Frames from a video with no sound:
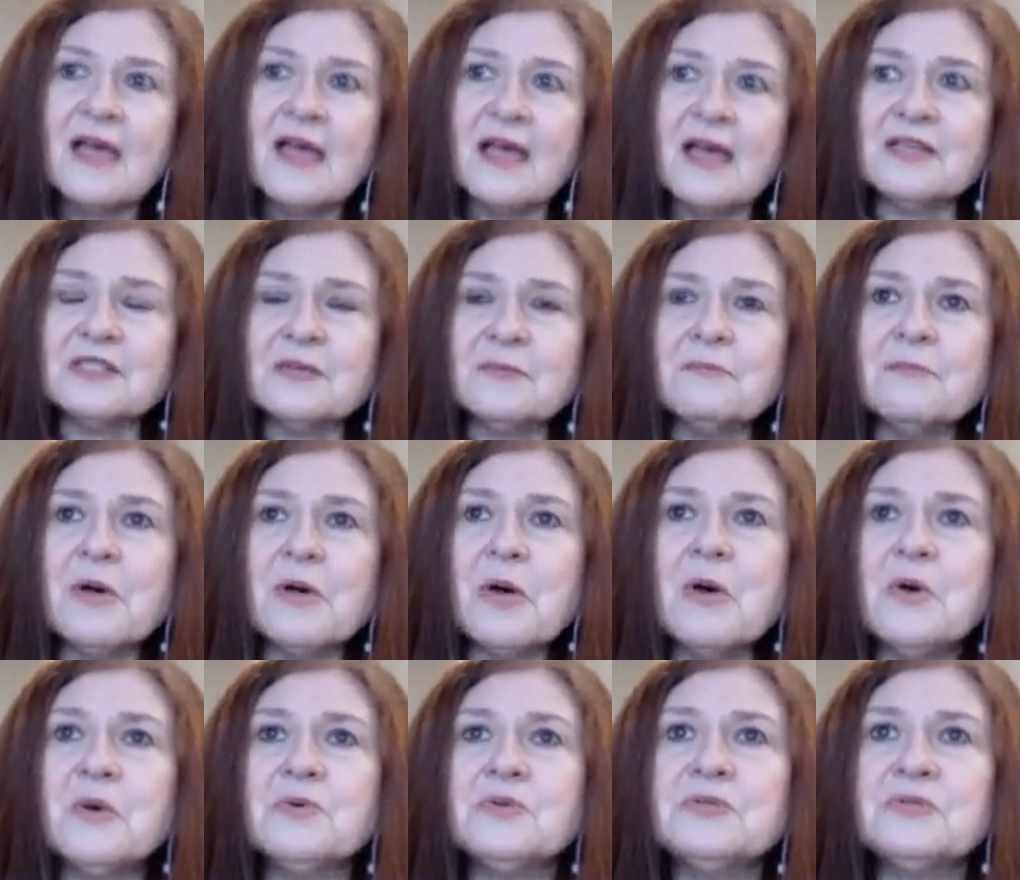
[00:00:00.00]
as
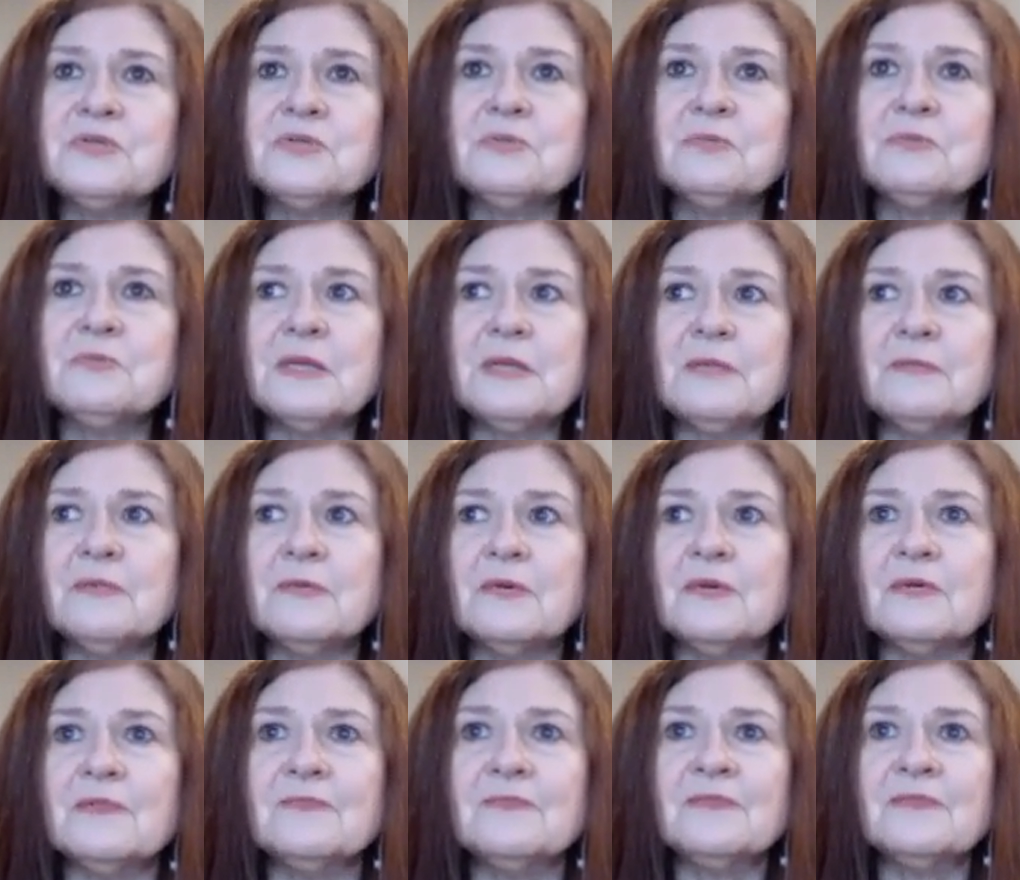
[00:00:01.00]
opposed to
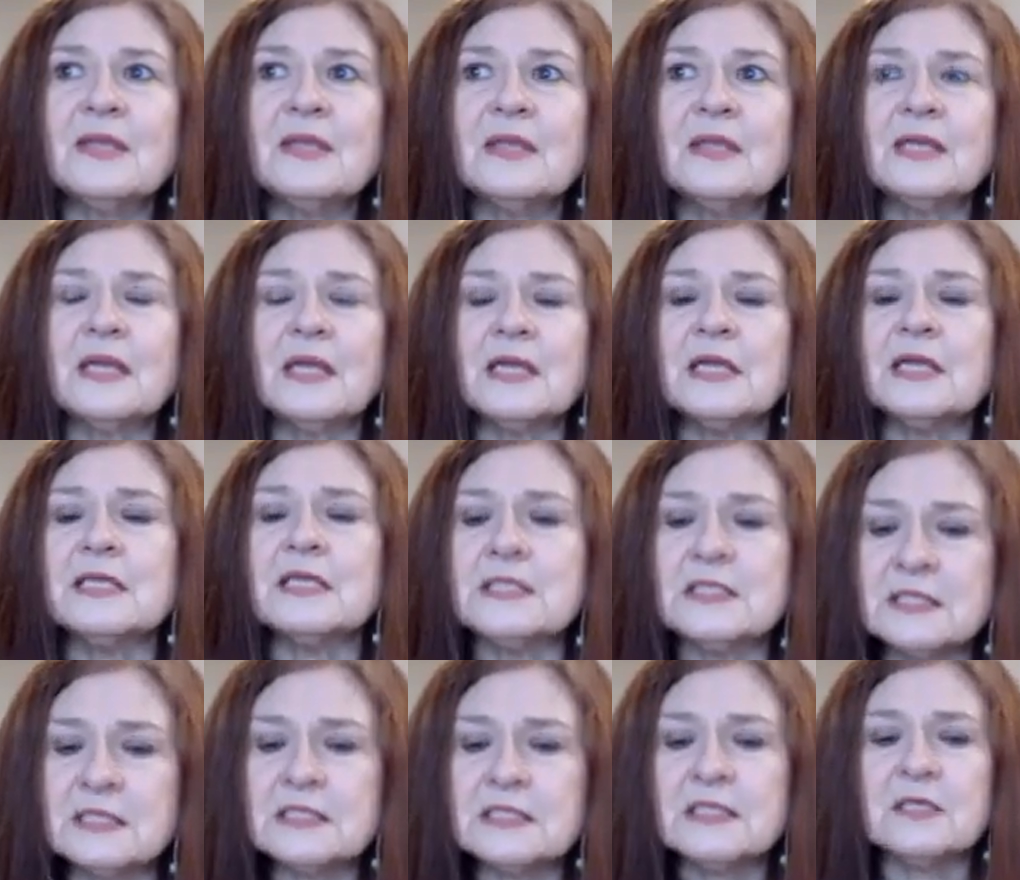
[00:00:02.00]
people getting
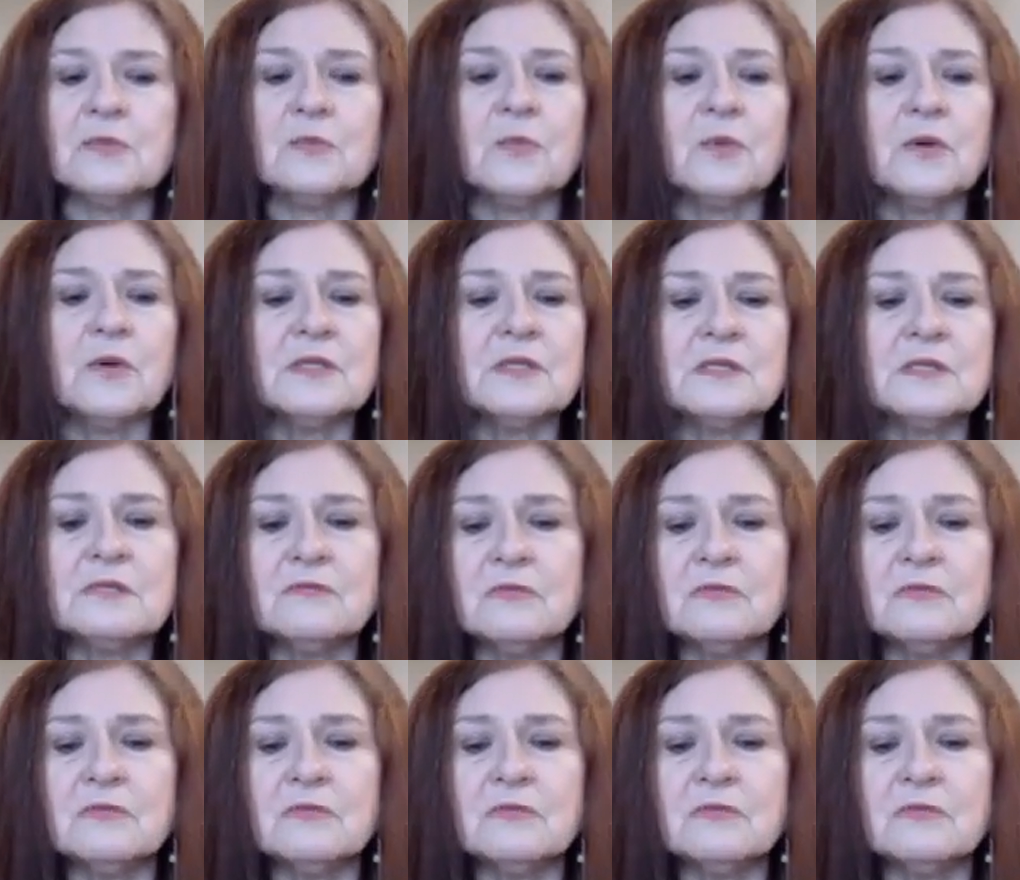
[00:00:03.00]
addicted, where it's